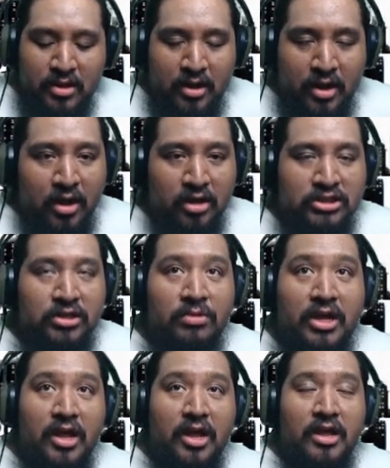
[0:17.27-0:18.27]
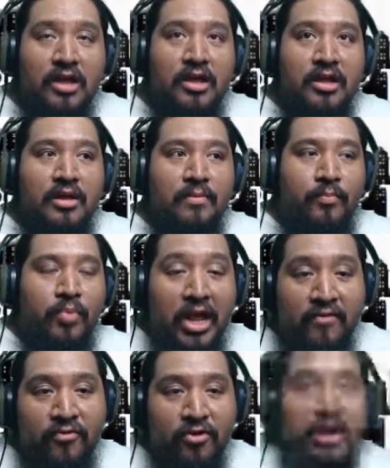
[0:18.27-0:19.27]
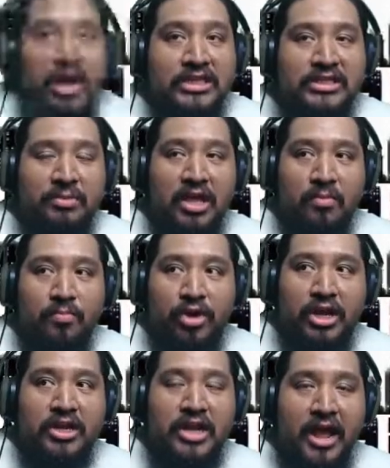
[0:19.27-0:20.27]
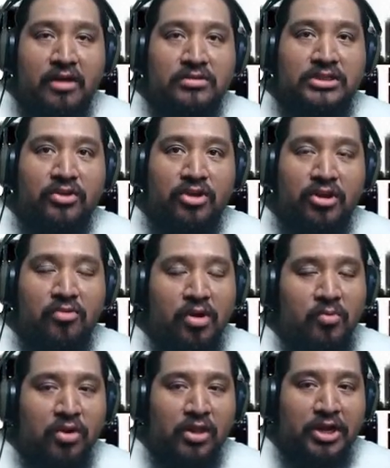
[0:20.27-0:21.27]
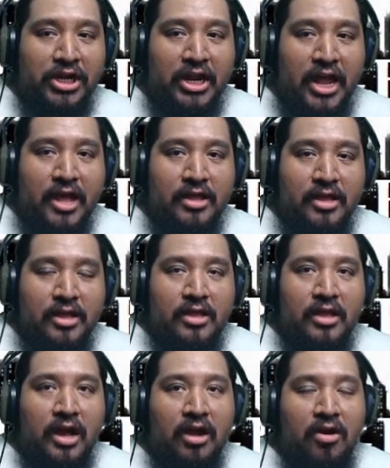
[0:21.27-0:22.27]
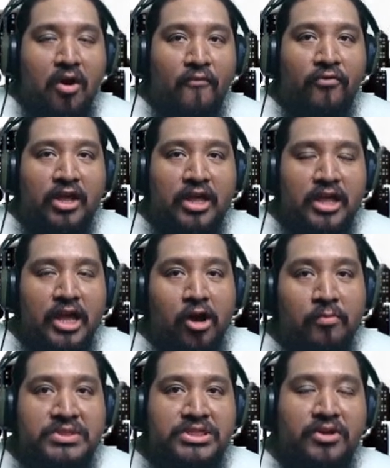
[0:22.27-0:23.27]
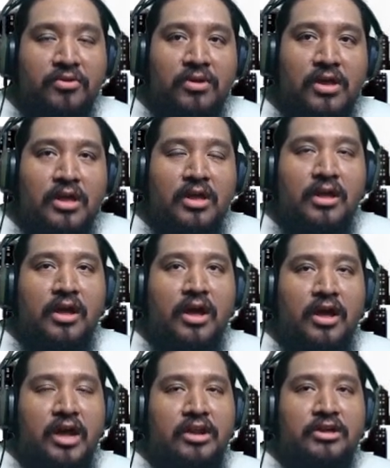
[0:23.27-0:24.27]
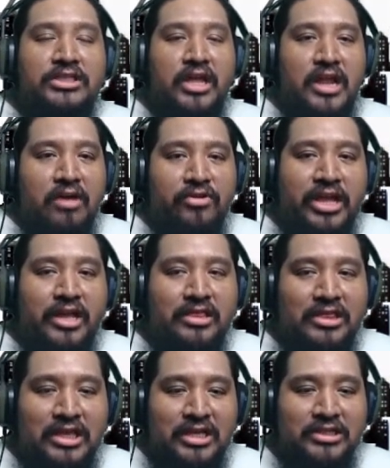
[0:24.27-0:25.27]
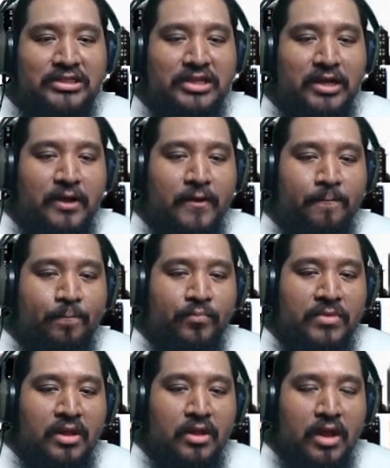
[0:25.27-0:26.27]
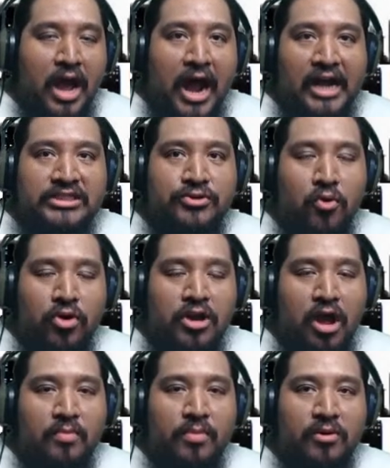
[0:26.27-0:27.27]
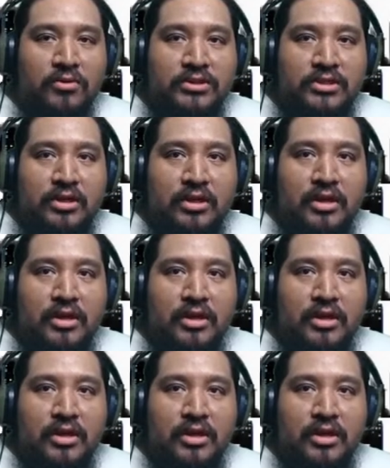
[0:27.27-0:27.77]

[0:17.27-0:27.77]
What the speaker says: So I'm going to play it for you guys. I'm going to break it down so you know what we're looking at. Hopefully it helps you understand how to get these high score combos.